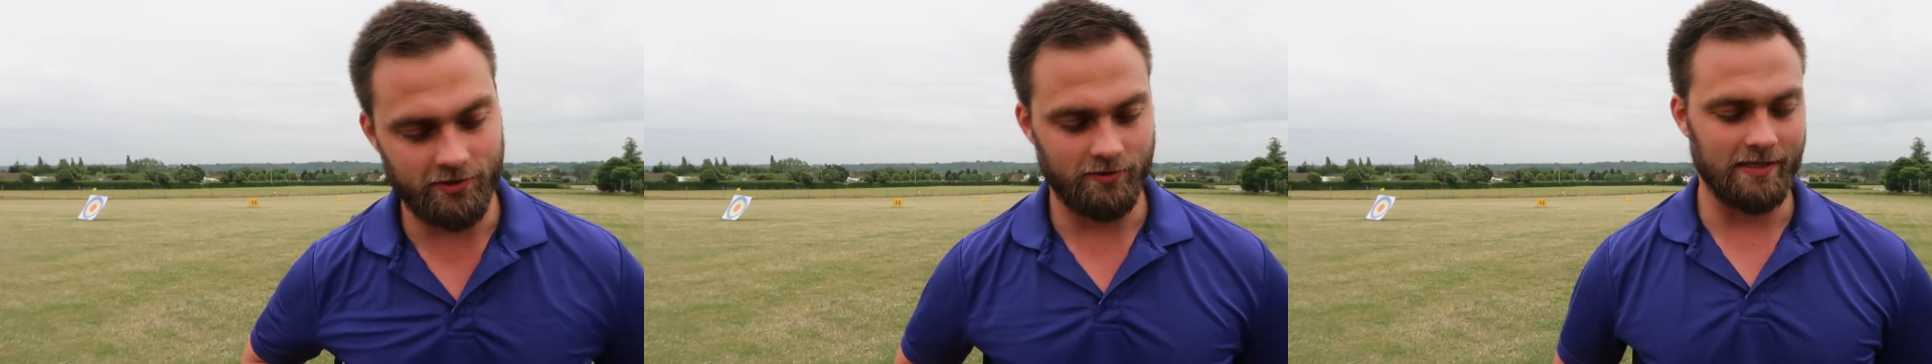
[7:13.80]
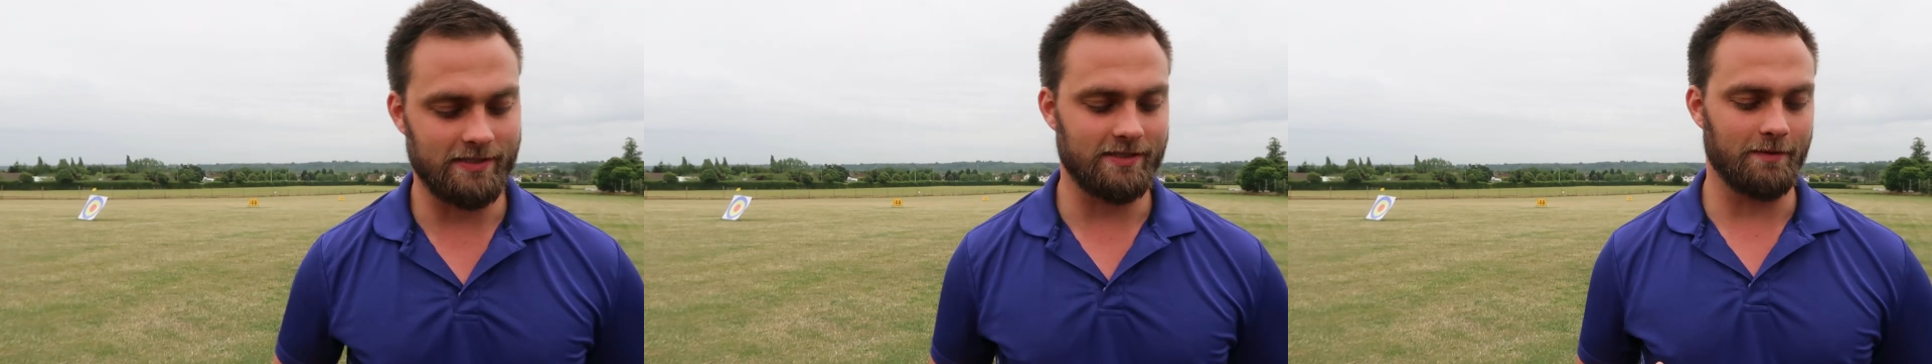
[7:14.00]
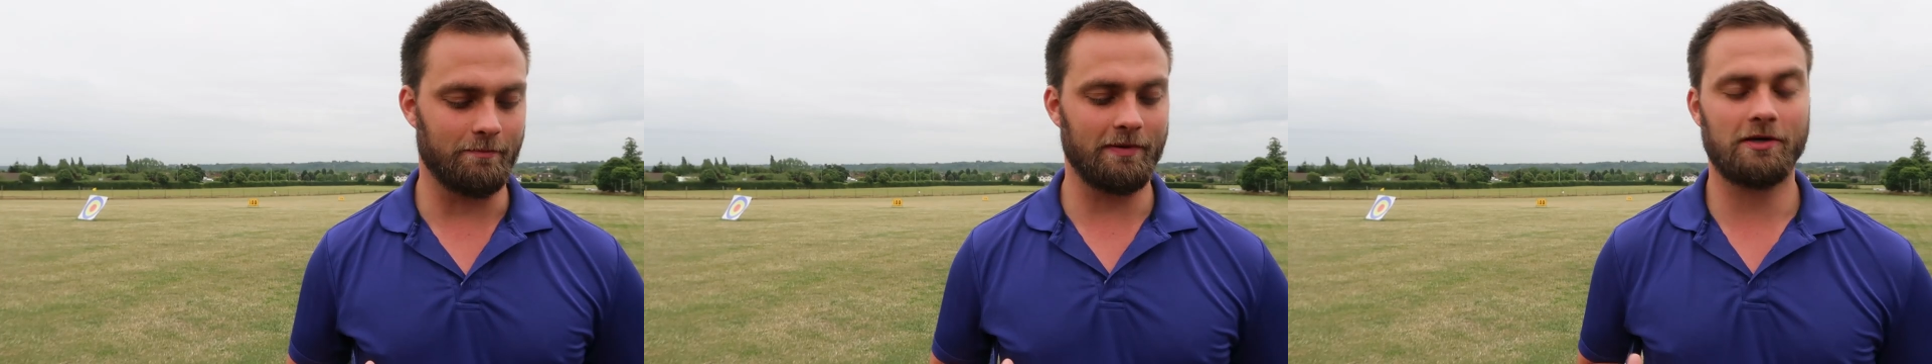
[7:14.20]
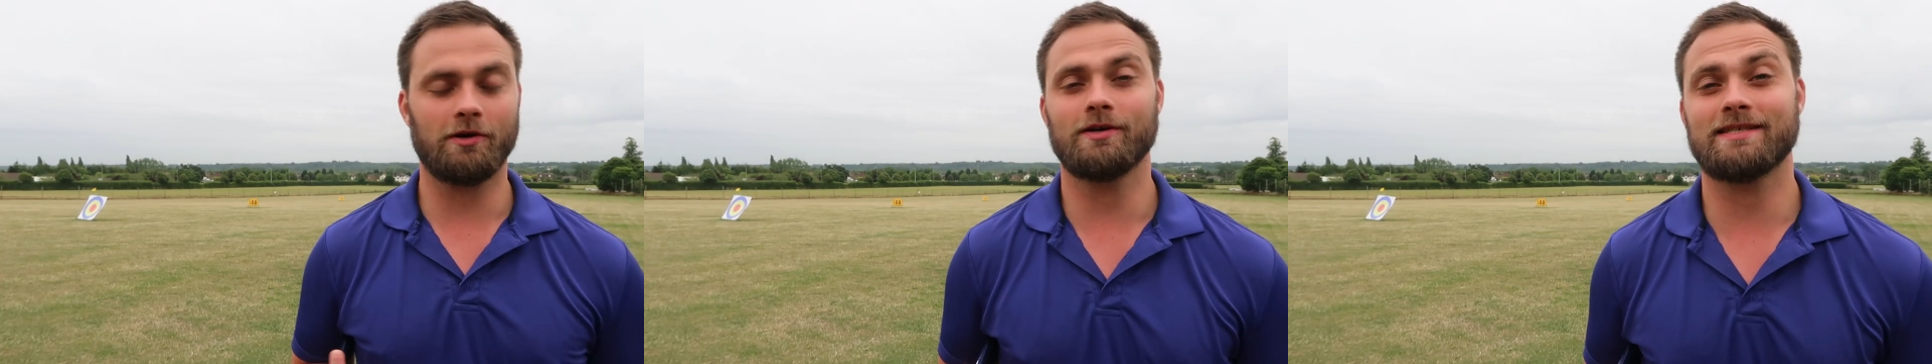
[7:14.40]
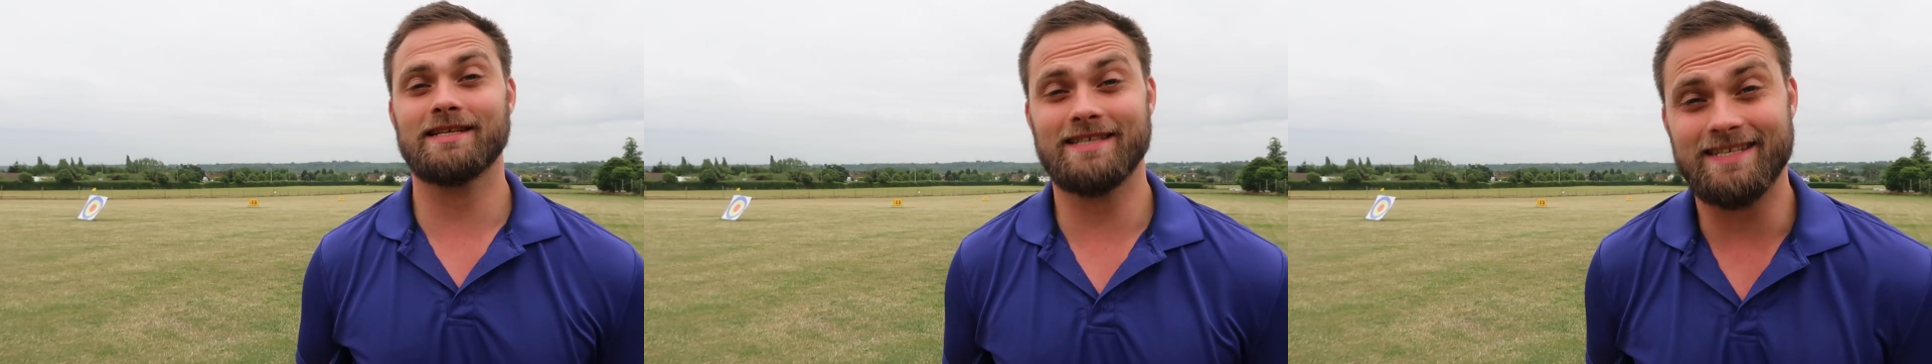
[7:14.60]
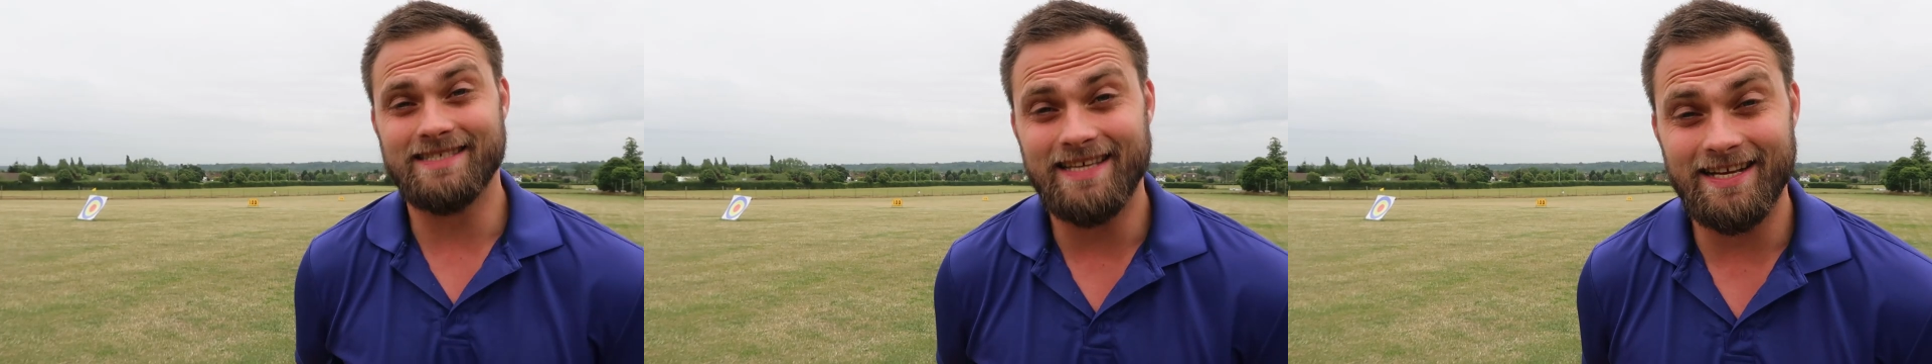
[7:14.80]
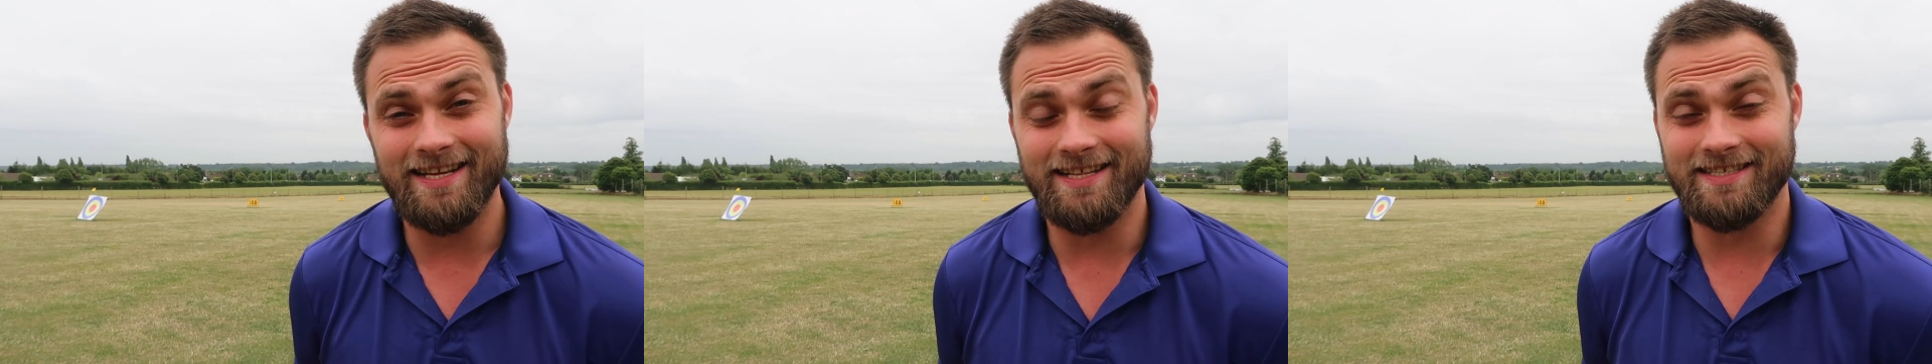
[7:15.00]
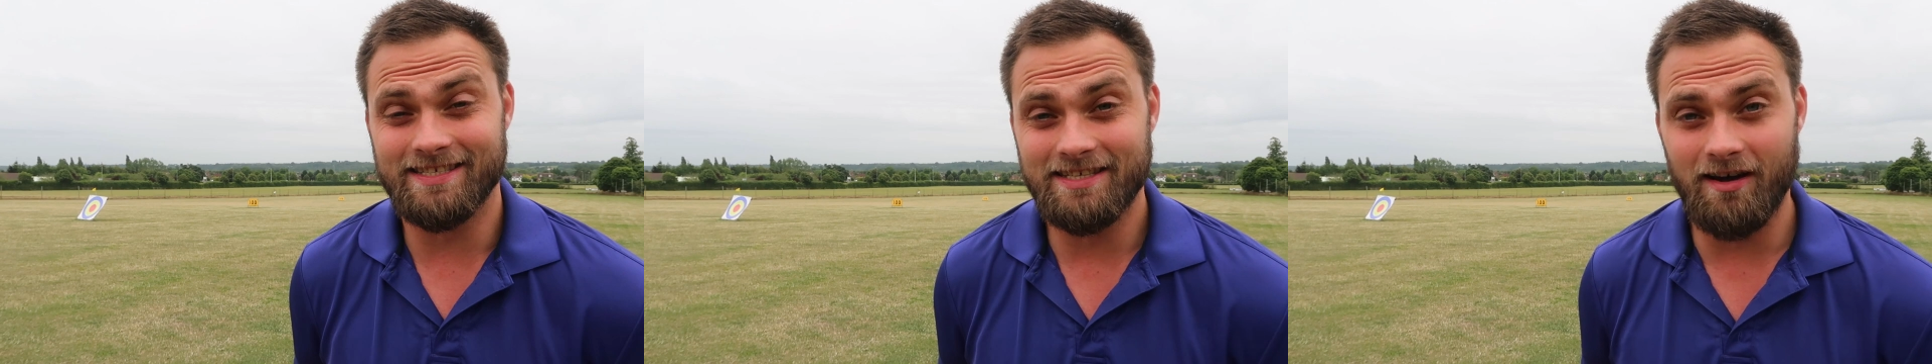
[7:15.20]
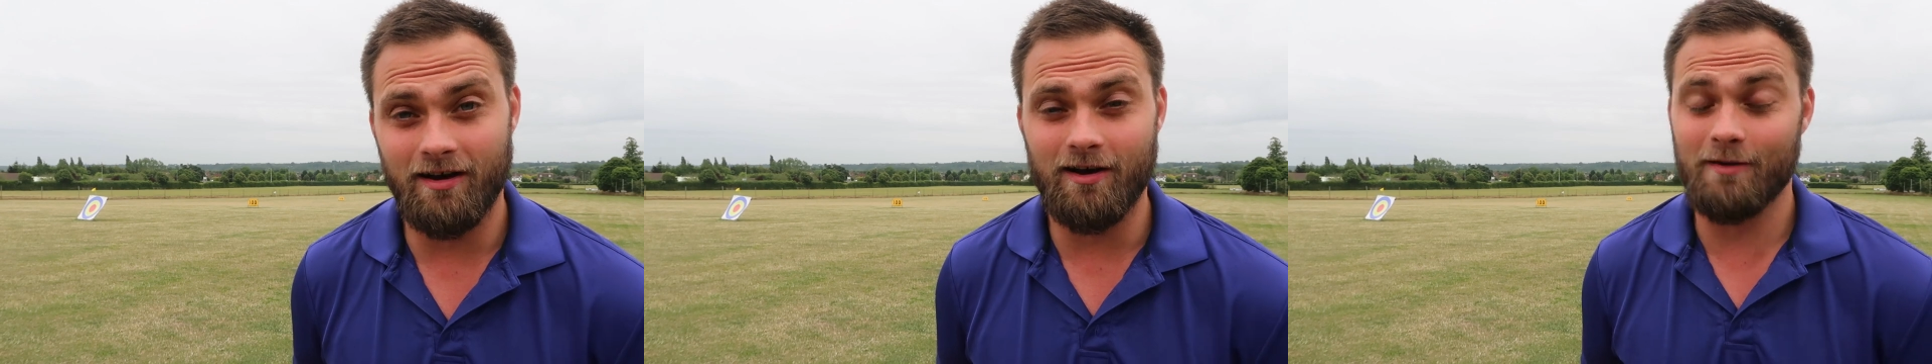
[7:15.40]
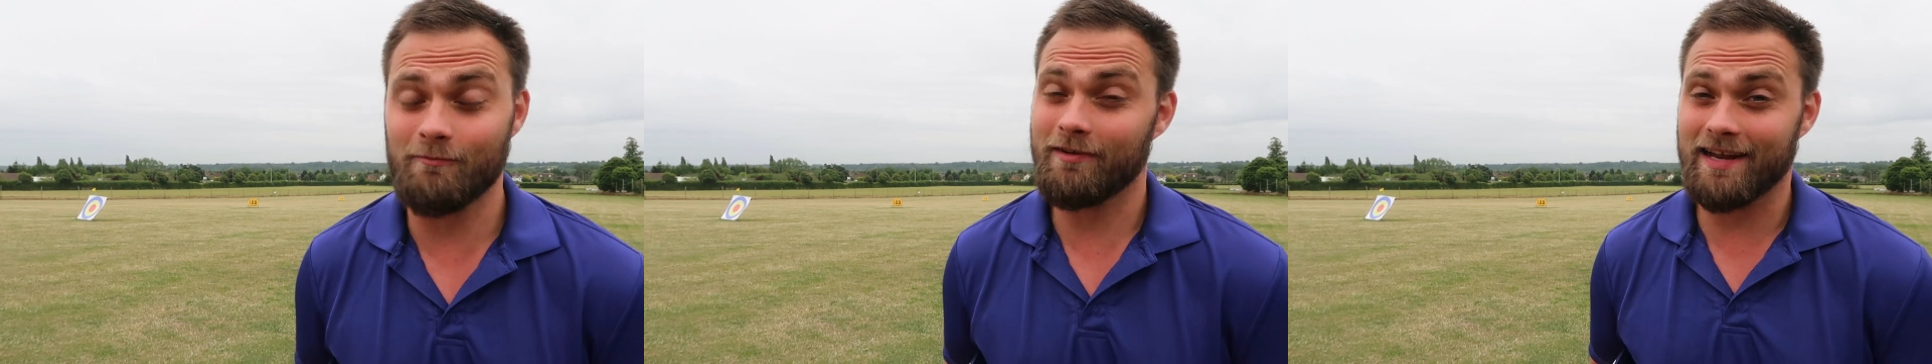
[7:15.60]
interesting because as I said at the
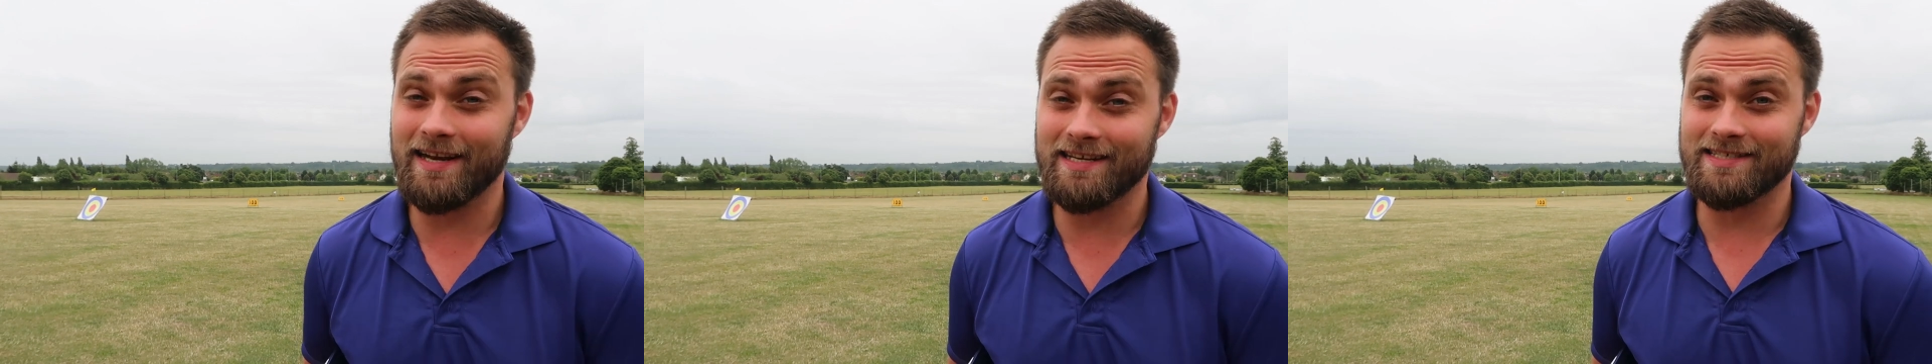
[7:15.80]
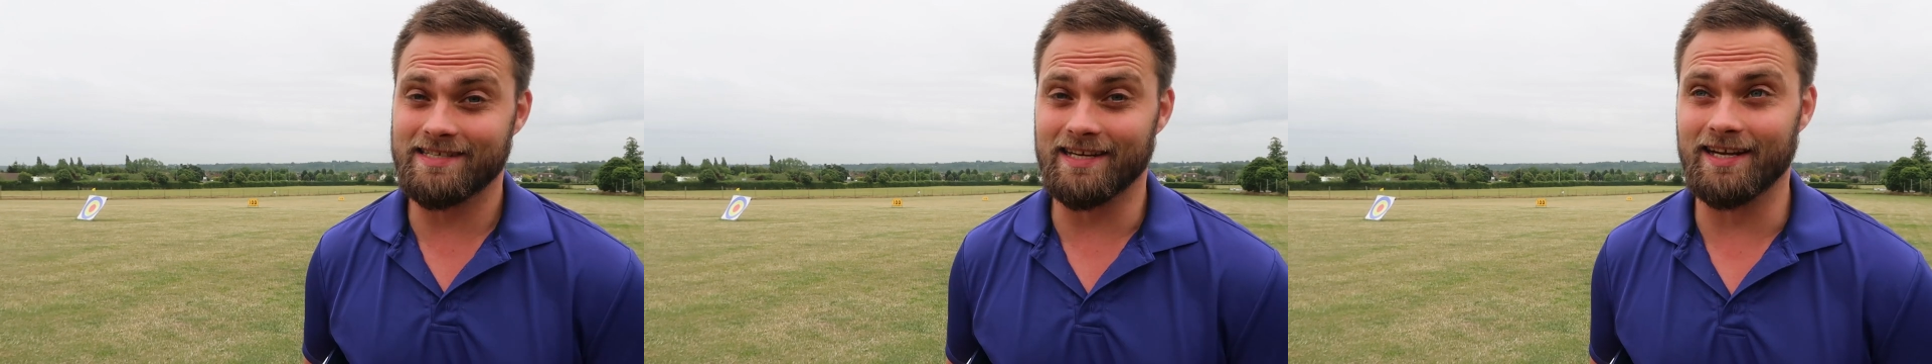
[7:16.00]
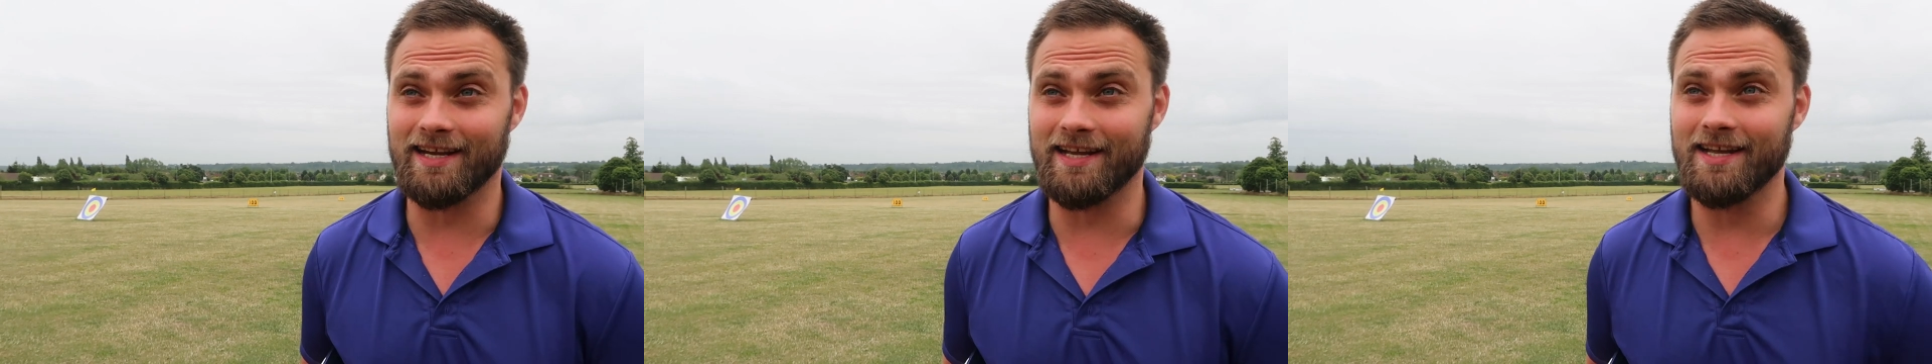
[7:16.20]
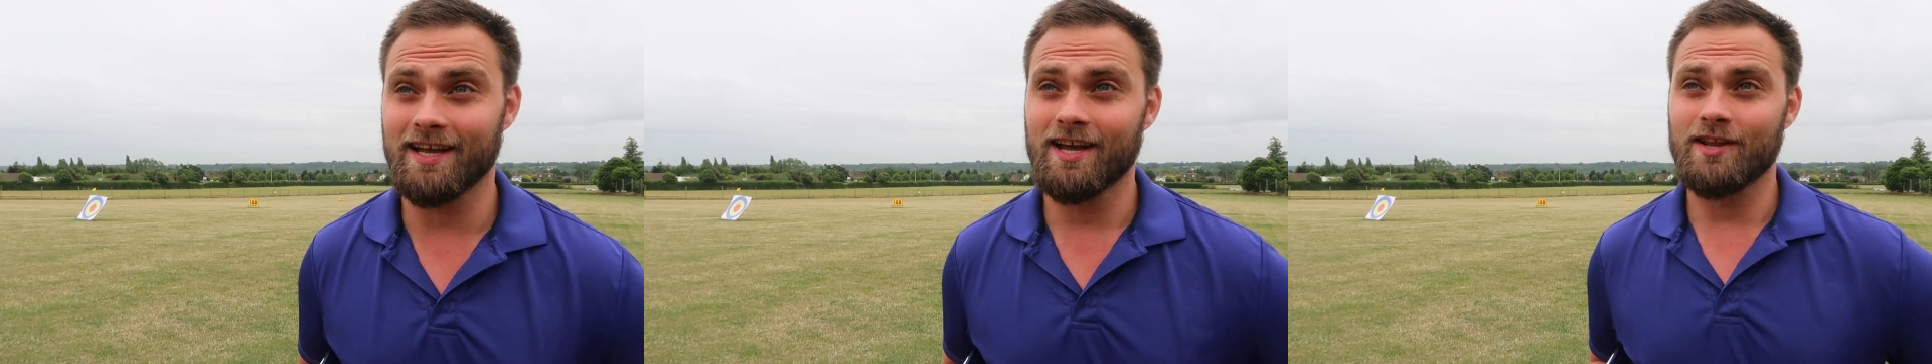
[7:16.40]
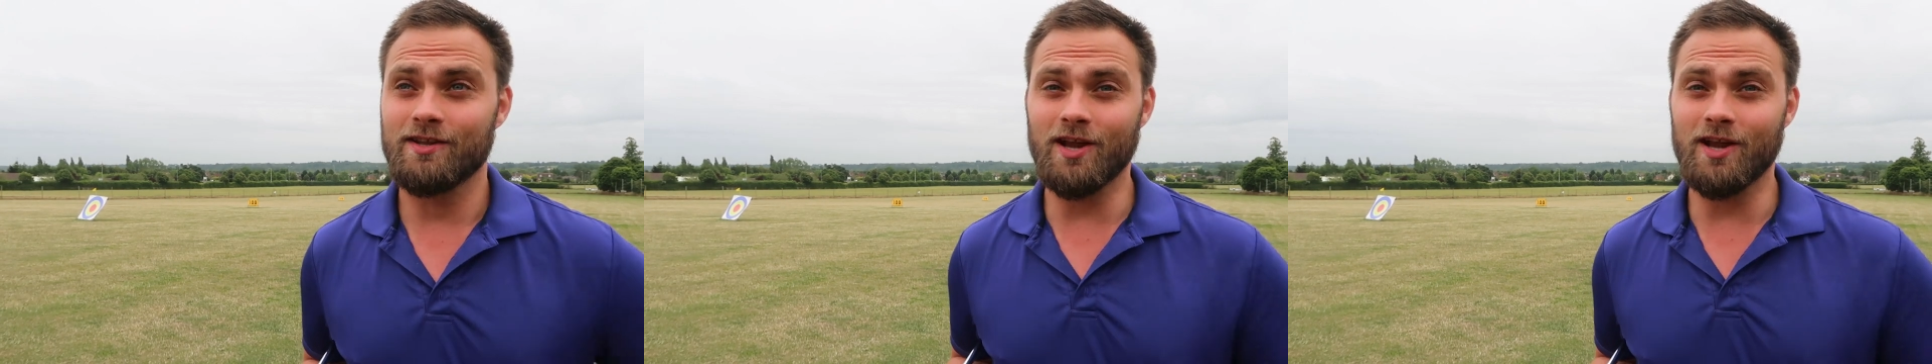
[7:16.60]
start, realistically,